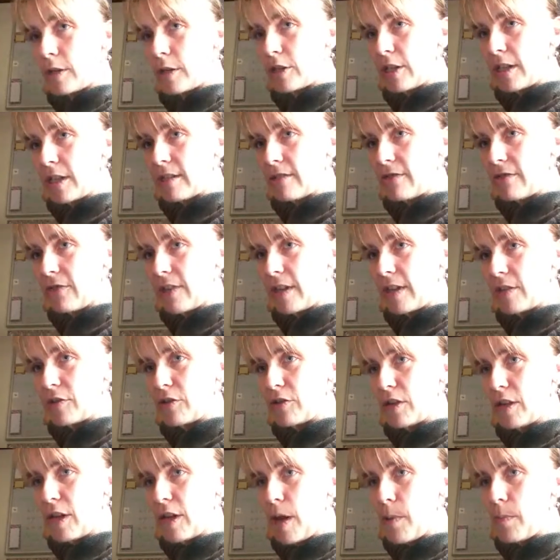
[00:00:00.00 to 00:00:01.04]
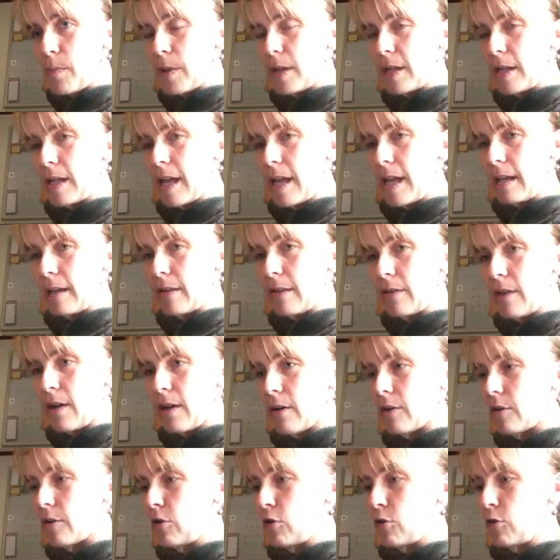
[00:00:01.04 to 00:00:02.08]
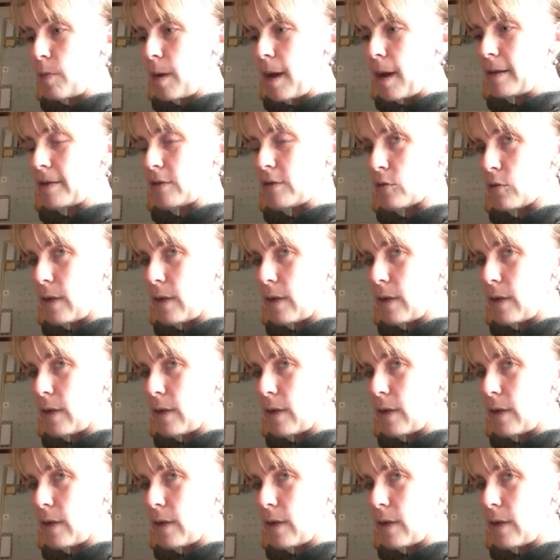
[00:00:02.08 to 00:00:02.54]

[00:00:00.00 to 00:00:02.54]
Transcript: just finishing up and getting their coupons